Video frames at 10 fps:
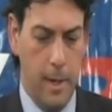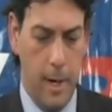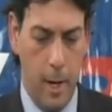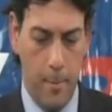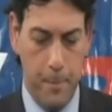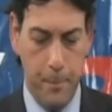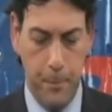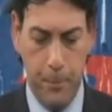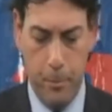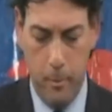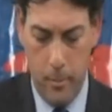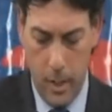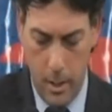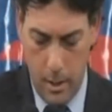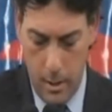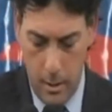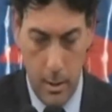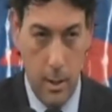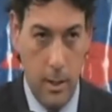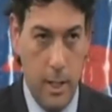um, uh,
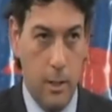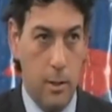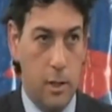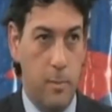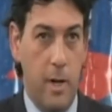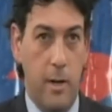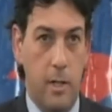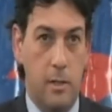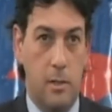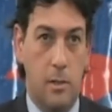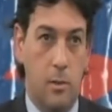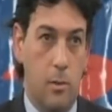legal experience